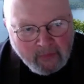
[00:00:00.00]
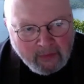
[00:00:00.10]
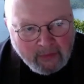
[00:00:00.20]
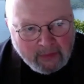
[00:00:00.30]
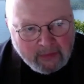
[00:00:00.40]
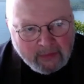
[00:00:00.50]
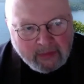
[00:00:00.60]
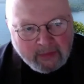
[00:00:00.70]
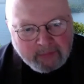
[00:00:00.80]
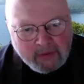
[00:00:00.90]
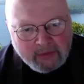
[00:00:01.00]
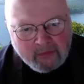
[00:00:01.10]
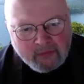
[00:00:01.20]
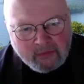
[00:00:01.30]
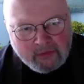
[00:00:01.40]
And but I
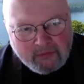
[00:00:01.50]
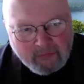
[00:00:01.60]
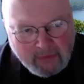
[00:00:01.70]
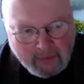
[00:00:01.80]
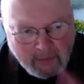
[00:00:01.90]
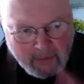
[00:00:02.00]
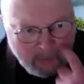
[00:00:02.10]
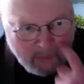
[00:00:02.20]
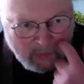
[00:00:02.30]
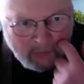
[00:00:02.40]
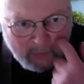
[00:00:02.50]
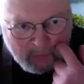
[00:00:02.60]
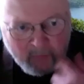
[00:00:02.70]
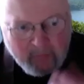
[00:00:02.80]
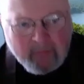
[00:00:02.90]
do know it's very hard to get
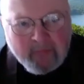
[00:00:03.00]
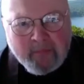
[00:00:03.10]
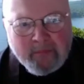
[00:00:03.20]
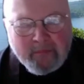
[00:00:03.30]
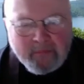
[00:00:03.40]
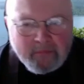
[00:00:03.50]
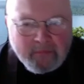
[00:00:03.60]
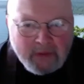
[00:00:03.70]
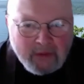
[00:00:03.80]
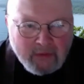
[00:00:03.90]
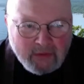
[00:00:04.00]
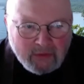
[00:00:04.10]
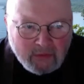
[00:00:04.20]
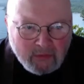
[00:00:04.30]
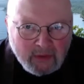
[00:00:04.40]
any of this
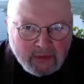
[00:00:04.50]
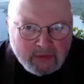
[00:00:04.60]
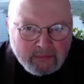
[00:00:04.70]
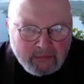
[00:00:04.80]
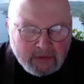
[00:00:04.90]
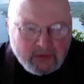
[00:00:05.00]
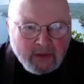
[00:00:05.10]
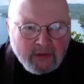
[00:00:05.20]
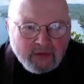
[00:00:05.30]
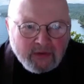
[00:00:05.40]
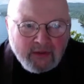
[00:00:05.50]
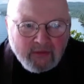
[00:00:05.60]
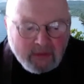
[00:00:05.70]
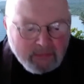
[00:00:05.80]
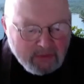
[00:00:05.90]
across. It's hard to say
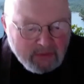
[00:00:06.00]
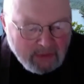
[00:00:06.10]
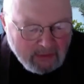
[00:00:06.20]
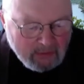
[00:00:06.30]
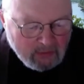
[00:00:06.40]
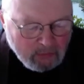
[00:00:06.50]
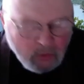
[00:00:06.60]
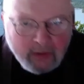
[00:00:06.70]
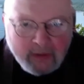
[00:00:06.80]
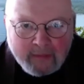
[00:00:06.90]
what I've been saying this morning.